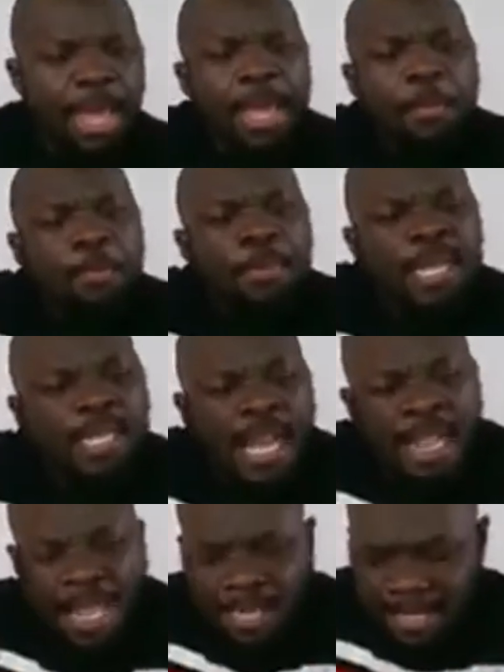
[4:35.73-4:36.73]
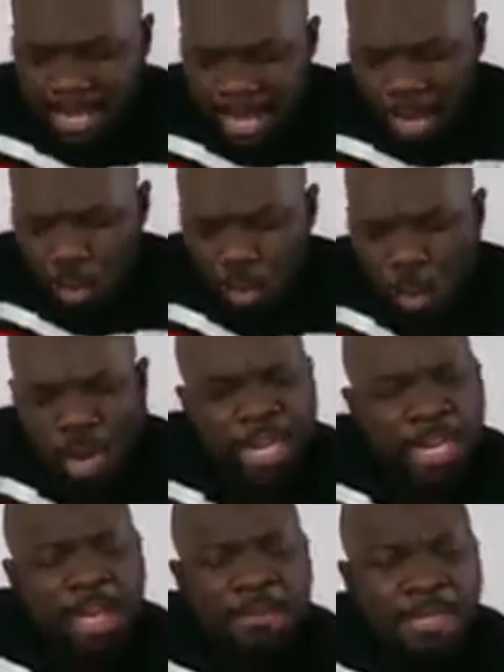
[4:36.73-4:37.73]
He pretended say
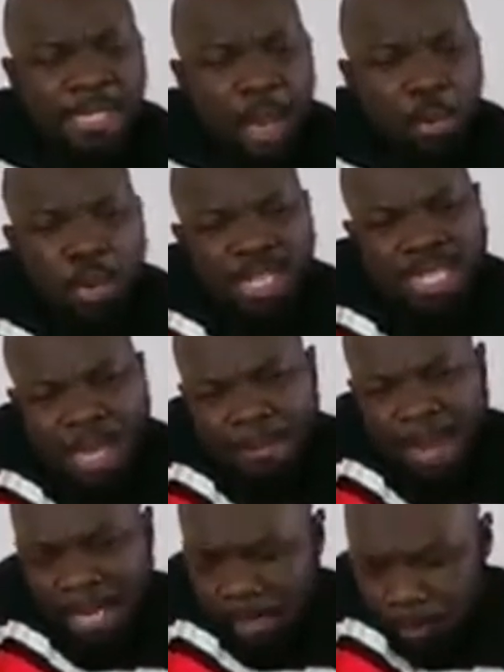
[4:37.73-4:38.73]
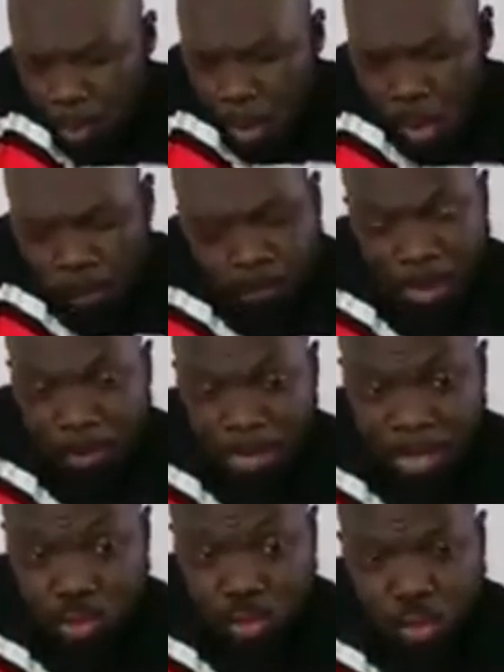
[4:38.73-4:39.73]
when nim say watermark be wo
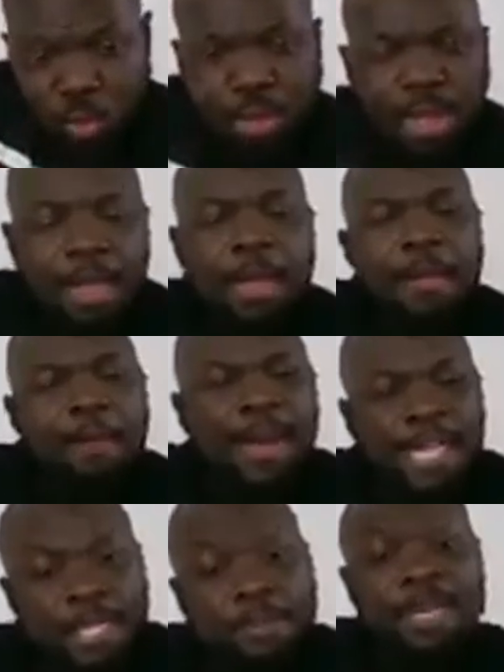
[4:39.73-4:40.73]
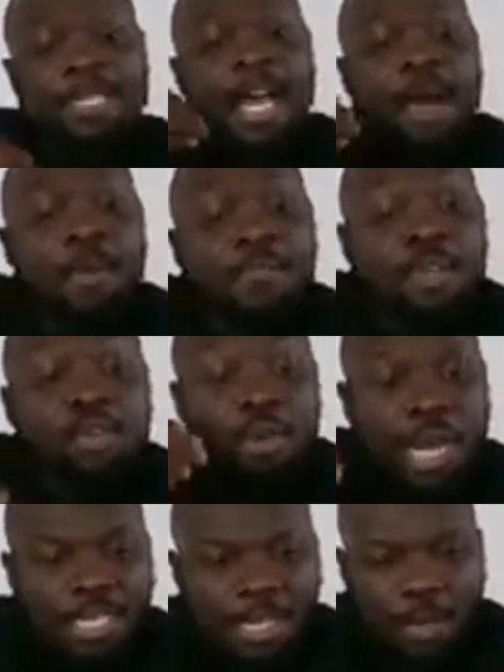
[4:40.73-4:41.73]
paper no so, but mesabo
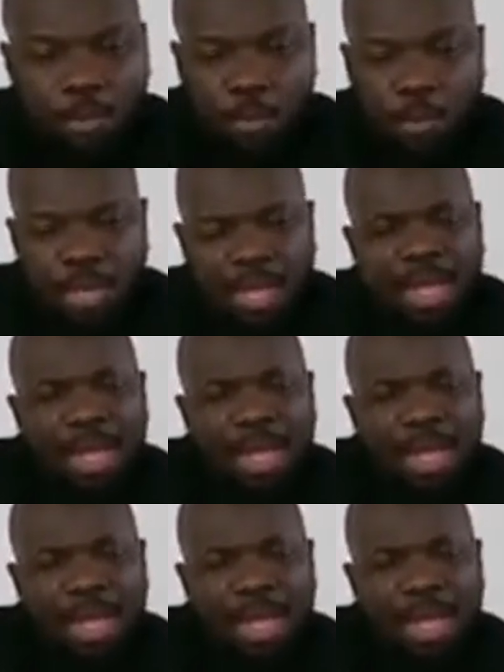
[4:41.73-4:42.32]
video naturemo.